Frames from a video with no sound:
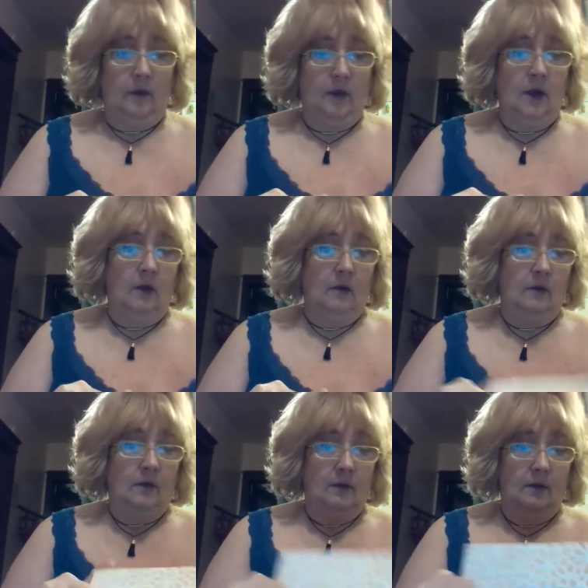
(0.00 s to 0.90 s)
you know,
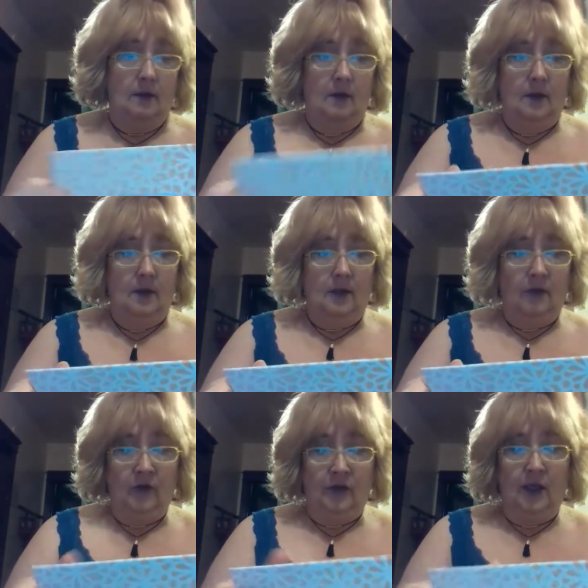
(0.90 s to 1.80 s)

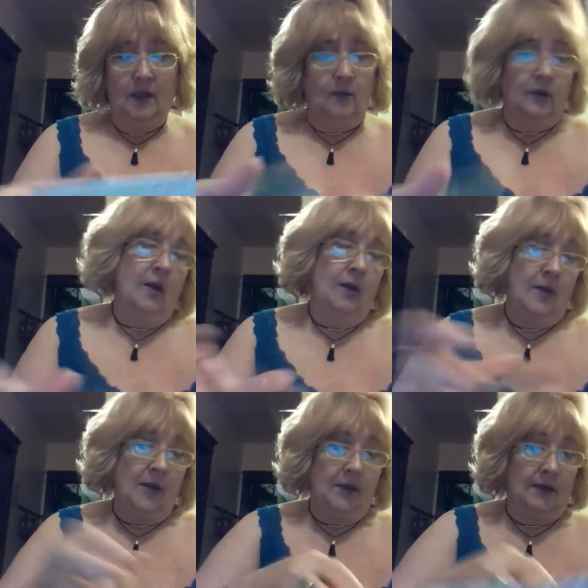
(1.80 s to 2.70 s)
different things. We'll talk
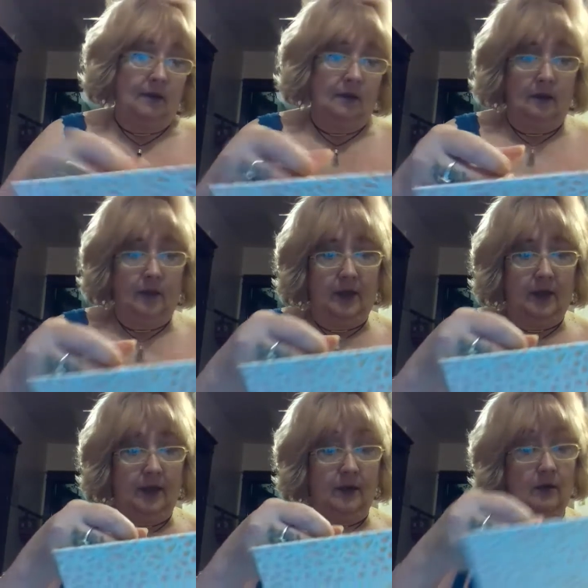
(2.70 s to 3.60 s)
about this a little bit
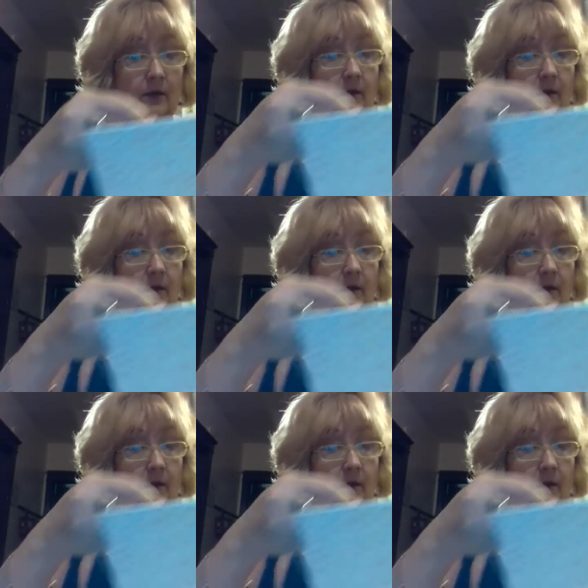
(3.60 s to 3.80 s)
later.